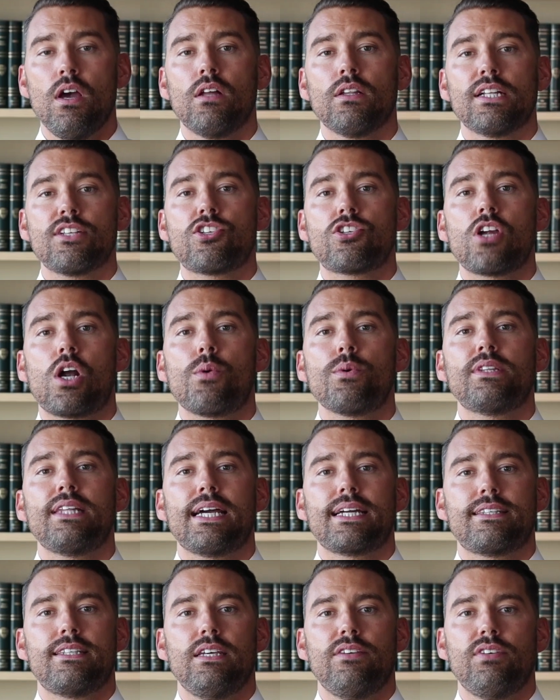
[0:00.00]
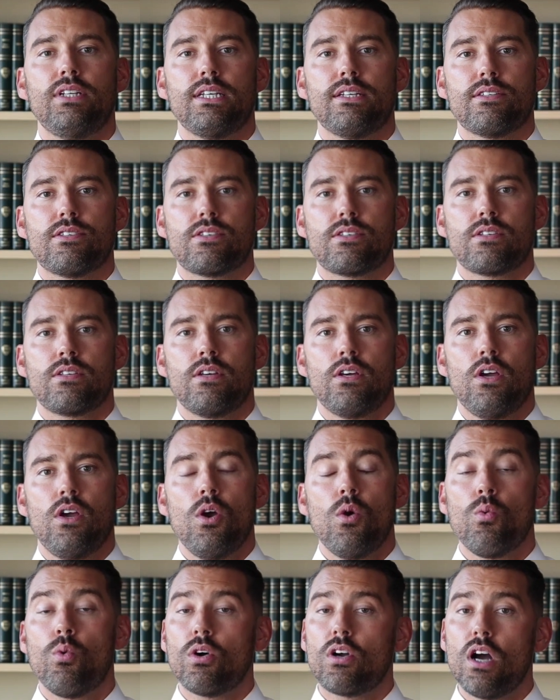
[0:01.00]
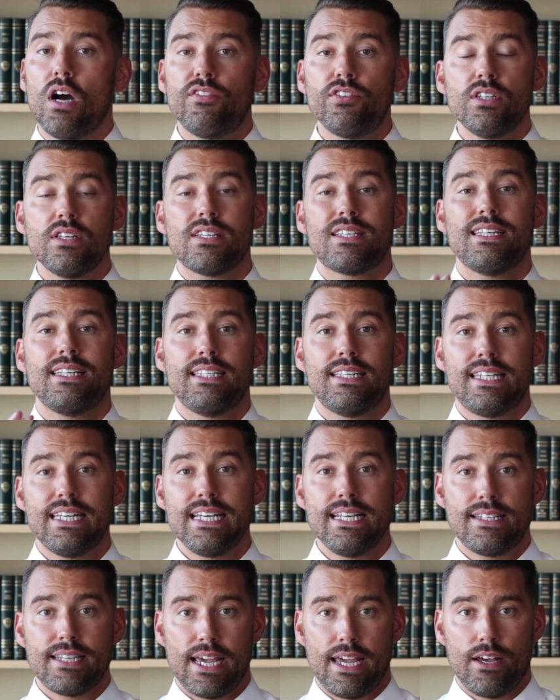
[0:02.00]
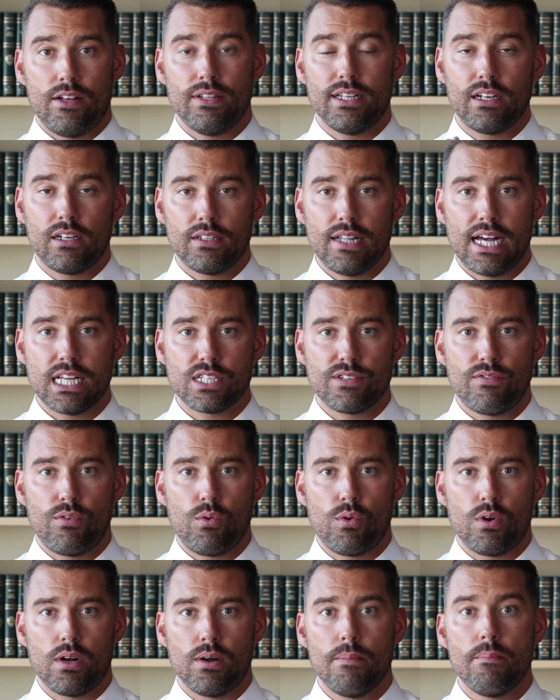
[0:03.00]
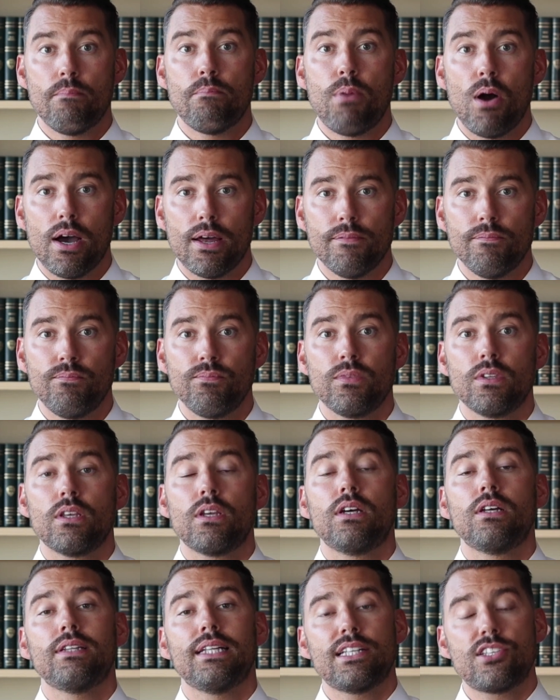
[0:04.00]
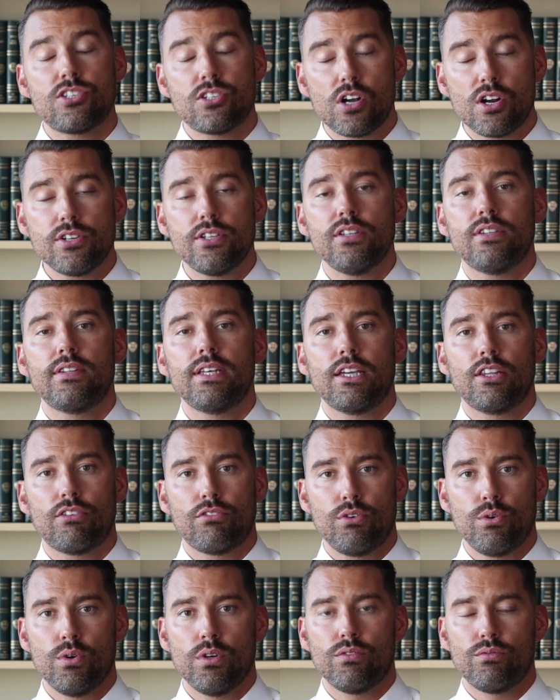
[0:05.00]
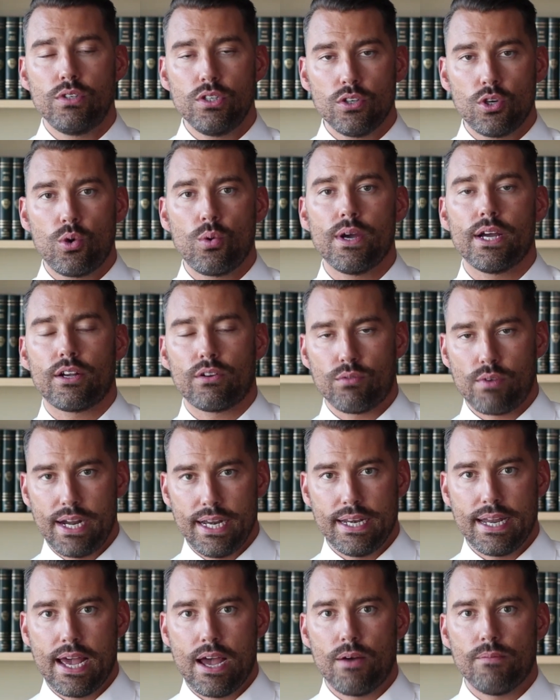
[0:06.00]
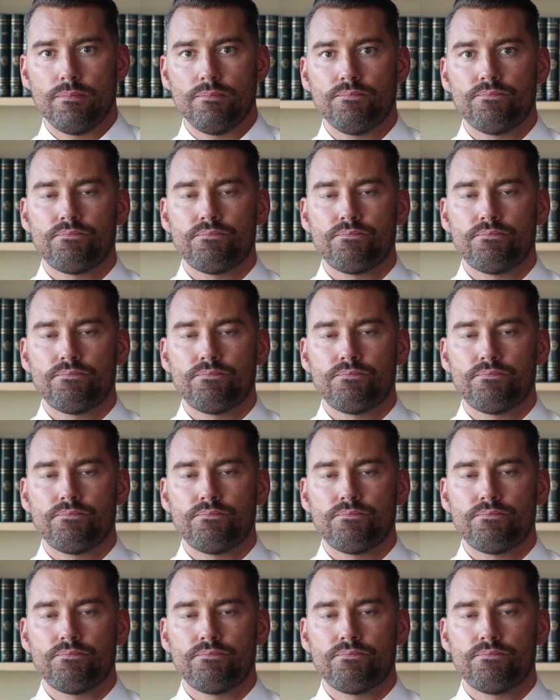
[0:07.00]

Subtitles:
let's start with activities. We'll cover this in detail in class 4, but let's start to think through it real quick right now.